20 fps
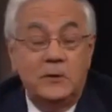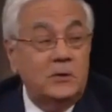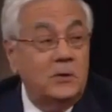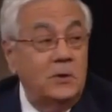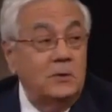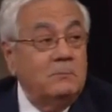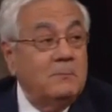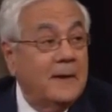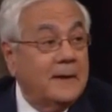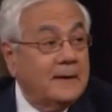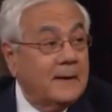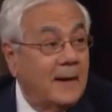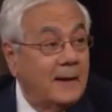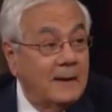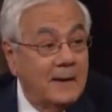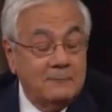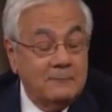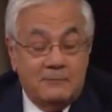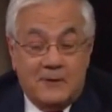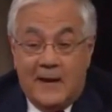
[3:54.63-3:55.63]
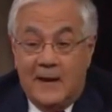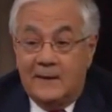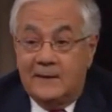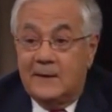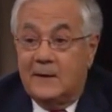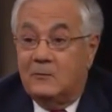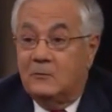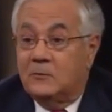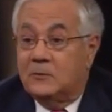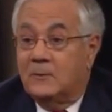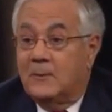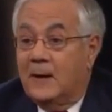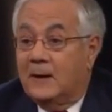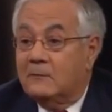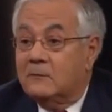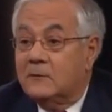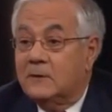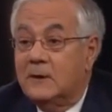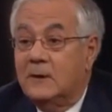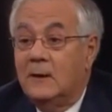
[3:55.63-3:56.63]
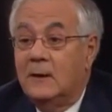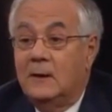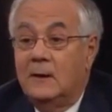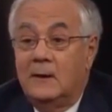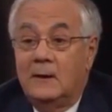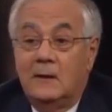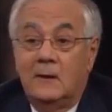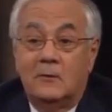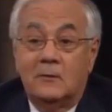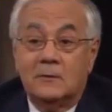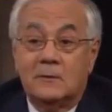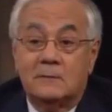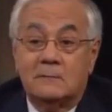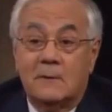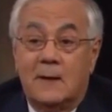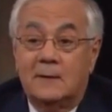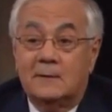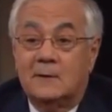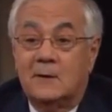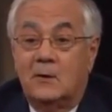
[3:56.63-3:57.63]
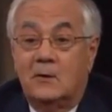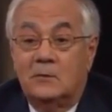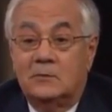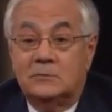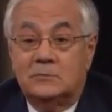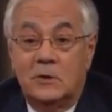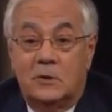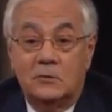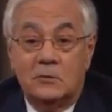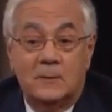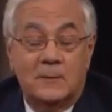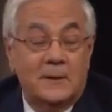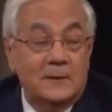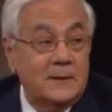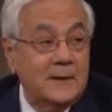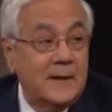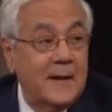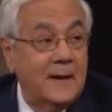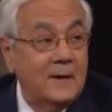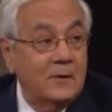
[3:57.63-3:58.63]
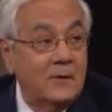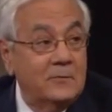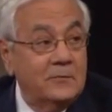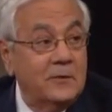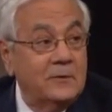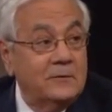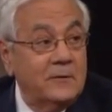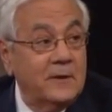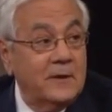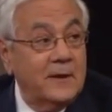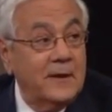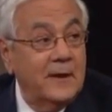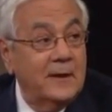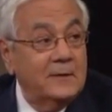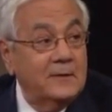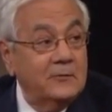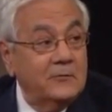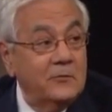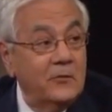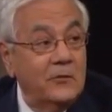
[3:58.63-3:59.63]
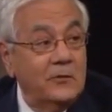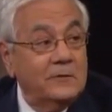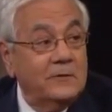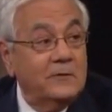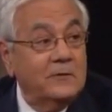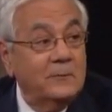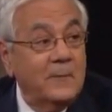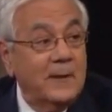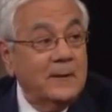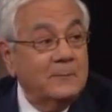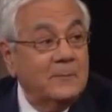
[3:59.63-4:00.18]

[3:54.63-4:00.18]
we could make Afghanistan into a democracy. You know, it's like the old joke about the guy who goes into the candy store and says,